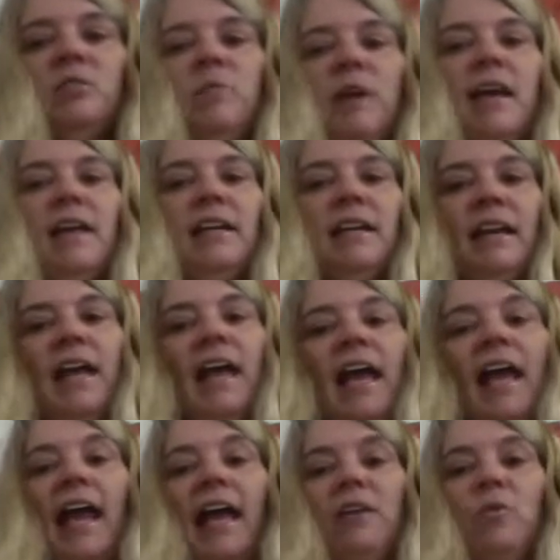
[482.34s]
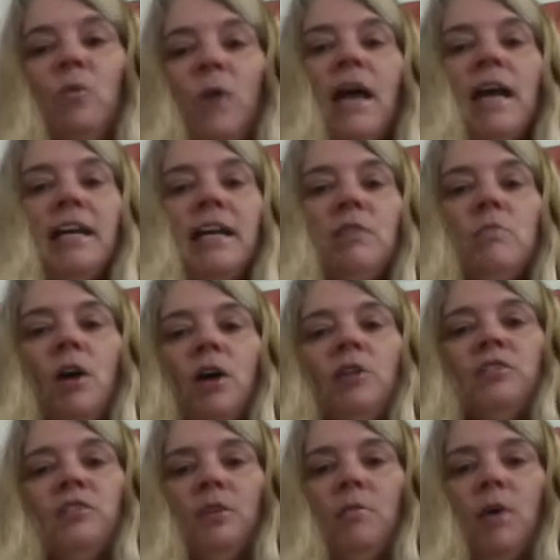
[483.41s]
men, and when he
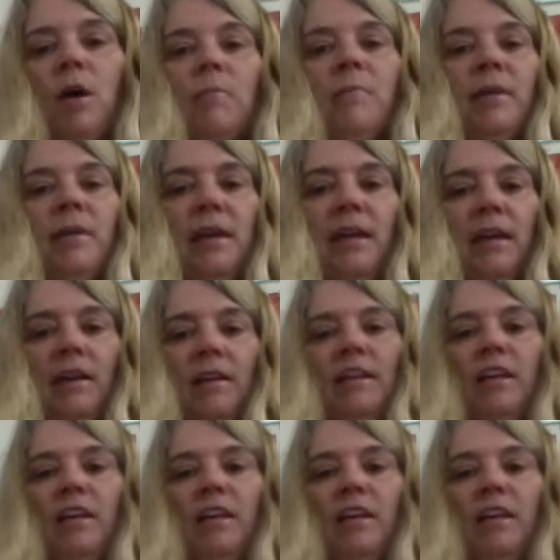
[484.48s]
marched them up the hill, he